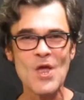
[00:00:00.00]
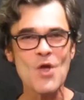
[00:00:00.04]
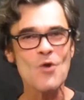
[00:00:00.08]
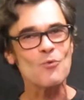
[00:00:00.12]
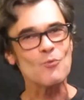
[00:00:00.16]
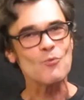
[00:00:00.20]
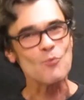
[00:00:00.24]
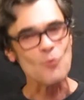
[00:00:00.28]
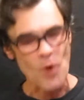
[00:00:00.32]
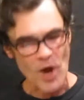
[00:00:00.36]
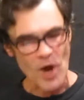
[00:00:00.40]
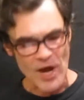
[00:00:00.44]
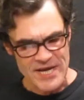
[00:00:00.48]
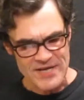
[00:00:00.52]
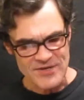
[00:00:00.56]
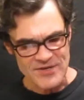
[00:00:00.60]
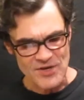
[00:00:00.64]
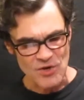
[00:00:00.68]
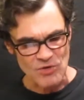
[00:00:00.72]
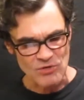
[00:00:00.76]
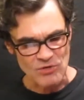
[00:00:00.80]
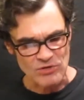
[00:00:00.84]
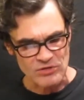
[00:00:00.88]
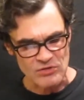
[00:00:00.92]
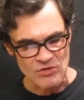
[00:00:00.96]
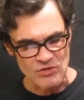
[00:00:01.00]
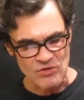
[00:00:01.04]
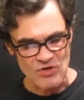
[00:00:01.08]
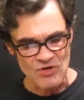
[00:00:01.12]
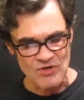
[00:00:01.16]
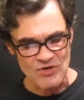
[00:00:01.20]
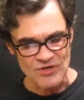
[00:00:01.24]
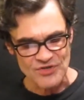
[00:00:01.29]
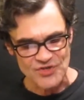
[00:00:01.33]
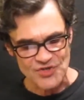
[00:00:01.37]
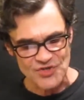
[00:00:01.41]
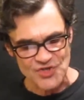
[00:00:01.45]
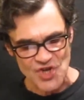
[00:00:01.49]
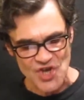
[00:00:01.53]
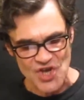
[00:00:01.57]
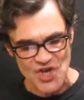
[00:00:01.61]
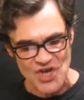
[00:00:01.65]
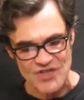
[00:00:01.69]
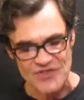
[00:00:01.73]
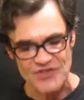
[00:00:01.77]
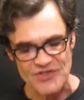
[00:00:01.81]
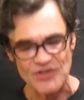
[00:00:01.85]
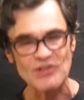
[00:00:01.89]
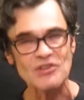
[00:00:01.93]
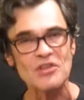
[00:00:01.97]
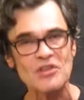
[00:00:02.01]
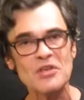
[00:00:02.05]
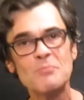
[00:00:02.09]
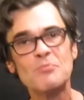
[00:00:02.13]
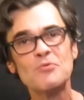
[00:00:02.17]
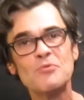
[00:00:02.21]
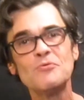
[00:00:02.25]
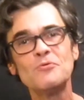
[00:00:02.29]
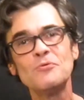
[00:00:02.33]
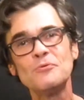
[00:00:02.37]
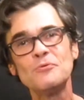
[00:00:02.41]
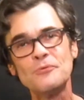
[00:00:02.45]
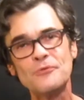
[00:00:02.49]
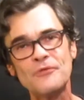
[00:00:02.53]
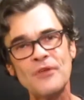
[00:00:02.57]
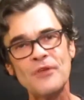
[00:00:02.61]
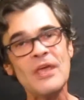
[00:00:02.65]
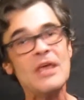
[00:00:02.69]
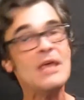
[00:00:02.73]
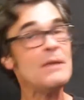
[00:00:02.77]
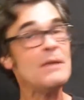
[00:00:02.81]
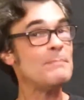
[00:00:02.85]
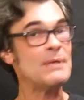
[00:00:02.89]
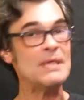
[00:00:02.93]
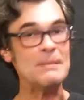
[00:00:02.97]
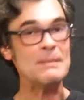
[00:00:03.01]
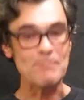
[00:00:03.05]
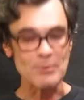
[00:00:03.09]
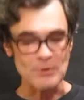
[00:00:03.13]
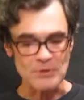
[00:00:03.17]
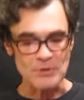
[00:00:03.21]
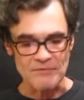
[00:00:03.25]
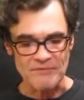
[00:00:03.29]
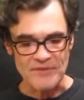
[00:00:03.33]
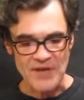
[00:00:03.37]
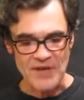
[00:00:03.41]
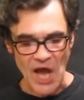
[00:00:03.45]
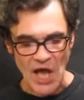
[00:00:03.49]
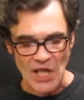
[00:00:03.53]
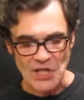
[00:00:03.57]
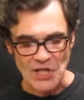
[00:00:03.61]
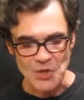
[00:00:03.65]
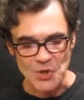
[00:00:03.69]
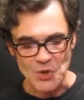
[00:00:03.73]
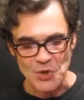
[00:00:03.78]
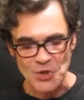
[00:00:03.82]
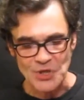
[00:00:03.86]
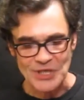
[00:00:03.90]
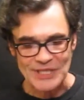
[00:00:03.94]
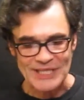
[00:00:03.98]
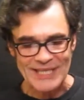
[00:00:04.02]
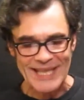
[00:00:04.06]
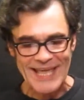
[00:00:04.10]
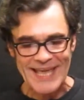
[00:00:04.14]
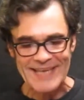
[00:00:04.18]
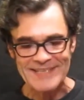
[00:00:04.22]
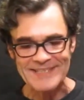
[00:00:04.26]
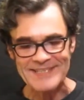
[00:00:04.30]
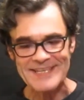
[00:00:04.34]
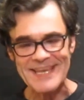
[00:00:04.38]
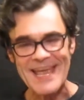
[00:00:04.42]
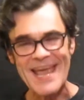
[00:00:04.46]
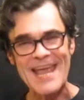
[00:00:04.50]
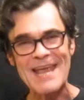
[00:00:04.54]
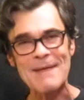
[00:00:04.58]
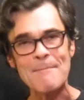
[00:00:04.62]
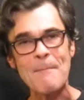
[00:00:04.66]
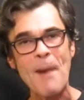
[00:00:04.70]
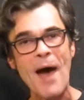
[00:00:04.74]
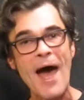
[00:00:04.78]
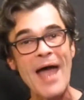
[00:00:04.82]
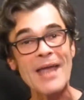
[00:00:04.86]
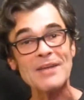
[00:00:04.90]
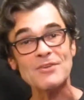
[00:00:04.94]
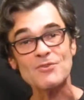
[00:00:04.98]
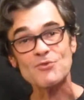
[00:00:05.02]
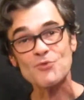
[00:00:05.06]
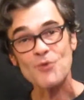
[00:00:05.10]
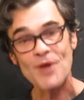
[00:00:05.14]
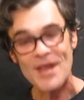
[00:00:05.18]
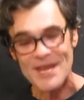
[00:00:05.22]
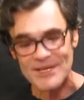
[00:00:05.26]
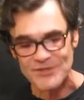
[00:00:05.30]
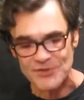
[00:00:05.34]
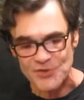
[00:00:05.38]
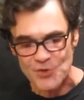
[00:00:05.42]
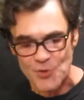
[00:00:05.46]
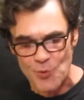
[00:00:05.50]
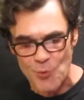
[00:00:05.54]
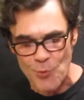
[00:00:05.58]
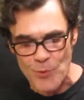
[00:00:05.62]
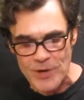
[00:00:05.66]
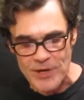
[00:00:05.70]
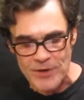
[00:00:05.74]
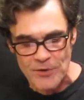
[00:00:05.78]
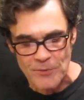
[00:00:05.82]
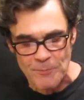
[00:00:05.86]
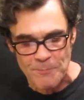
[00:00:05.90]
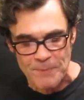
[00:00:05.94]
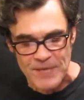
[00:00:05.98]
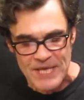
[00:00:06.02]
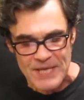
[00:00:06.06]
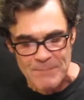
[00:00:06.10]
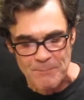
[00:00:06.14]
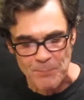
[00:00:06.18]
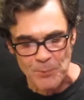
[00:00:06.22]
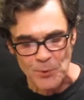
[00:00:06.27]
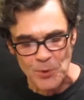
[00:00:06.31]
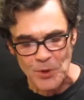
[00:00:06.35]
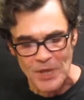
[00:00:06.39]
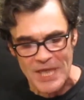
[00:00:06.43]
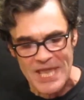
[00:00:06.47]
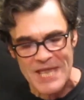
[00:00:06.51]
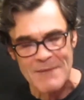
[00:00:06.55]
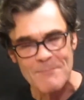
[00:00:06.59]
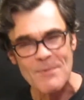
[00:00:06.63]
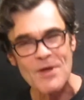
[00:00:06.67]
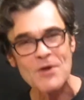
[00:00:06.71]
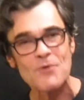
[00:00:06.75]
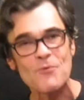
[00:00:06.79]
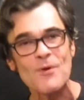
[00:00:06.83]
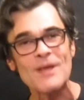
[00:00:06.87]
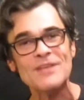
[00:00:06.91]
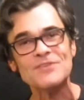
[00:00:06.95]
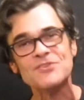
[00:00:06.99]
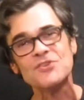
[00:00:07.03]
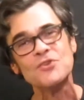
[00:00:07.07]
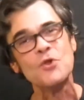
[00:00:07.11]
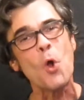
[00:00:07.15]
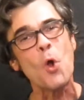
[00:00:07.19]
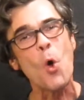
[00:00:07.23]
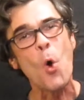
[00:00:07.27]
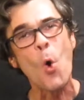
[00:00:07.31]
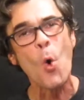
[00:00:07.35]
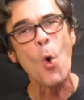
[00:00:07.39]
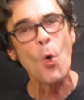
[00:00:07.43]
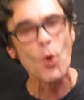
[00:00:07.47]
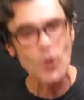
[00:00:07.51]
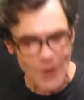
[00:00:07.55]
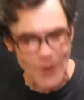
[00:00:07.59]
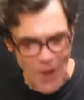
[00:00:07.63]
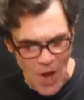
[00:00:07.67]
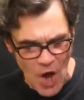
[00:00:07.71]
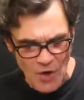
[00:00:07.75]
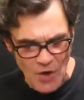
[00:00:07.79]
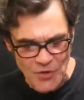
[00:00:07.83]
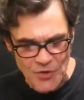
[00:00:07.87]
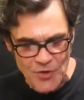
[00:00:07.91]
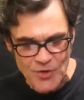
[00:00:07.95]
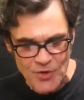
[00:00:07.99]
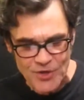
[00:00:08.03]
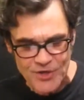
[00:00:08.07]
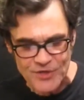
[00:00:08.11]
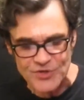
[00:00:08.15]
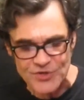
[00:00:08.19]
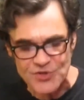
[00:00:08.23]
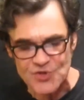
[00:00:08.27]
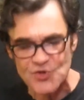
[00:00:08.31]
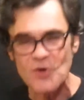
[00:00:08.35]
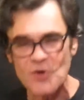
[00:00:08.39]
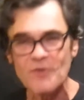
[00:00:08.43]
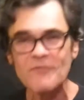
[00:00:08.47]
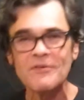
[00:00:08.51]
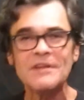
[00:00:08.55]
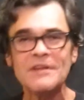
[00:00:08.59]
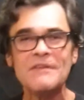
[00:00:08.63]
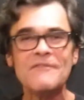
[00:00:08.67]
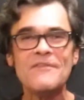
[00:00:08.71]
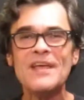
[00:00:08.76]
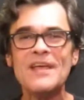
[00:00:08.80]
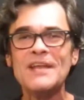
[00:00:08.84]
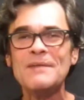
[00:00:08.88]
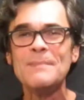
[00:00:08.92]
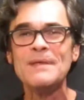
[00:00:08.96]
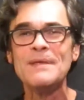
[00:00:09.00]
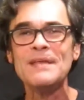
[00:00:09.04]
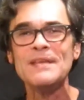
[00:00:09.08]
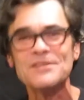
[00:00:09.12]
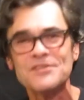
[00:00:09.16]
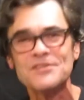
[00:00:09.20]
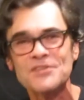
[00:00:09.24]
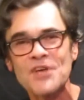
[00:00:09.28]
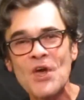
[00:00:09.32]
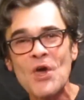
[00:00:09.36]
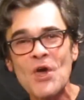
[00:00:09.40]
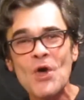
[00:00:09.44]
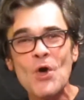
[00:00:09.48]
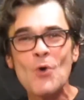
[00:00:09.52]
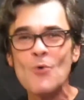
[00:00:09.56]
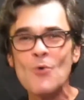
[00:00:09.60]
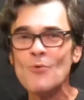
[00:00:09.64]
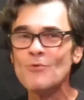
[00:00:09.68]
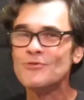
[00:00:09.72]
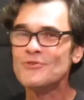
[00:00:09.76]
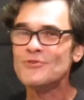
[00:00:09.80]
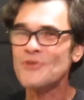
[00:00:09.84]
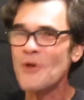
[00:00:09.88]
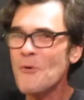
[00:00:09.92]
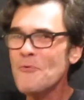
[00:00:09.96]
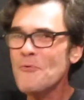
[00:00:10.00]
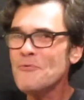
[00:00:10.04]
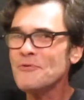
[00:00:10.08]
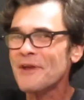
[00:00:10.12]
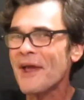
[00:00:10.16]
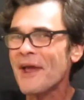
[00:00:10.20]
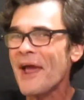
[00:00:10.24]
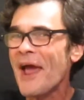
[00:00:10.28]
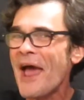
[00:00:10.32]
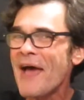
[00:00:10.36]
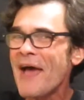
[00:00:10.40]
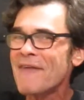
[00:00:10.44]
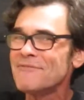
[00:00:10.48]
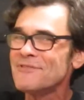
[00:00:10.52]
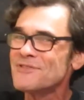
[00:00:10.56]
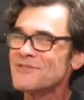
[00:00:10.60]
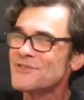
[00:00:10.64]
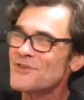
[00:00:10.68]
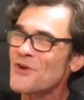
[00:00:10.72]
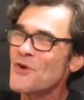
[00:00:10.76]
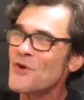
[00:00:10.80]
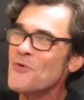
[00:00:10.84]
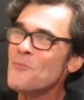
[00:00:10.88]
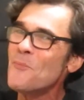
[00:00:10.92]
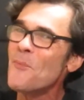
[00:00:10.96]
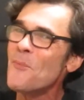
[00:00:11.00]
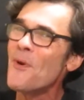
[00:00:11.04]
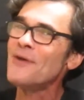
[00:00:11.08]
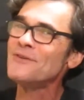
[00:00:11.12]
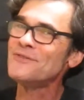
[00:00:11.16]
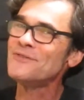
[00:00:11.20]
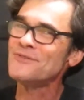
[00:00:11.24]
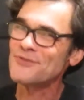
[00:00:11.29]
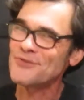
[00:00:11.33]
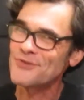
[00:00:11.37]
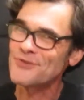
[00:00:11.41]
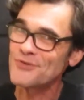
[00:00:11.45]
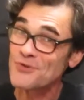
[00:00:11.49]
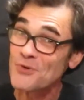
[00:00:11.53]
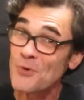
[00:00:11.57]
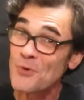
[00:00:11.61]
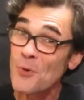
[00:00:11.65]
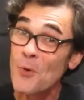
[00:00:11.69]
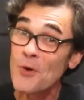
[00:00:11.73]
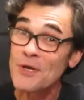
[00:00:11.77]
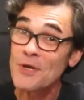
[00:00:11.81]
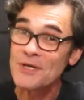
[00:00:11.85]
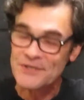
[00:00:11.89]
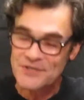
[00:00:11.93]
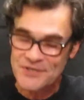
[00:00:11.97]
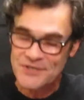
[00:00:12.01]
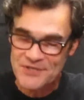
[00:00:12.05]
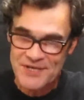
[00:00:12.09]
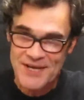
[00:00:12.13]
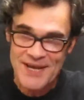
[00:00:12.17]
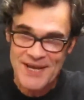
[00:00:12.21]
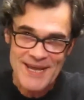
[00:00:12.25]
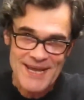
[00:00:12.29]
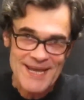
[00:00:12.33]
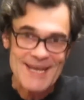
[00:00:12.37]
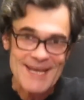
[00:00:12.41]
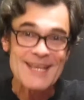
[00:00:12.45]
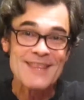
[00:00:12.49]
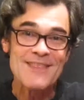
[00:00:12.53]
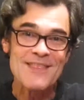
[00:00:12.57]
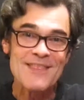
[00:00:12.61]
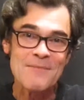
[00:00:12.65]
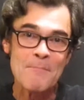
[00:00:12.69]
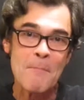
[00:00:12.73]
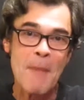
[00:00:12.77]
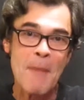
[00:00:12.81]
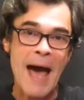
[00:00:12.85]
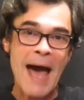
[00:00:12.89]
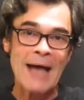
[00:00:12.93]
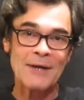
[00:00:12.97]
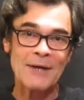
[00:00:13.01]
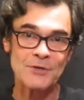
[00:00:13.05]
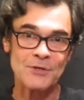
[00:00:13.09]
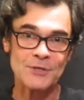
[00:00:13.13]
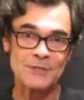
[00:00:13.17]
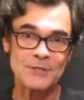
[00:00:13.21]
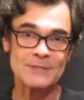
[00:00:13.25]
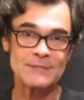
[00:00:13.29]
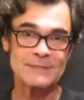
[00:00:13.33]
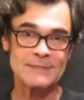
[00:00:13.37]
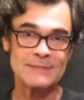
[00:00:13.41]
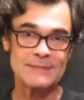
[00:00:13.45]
Right alongside the liberals, people of color, les, gay, bi, trans, queer people, immigrants, and all other conservative enemies who don't have so much choice in the matter.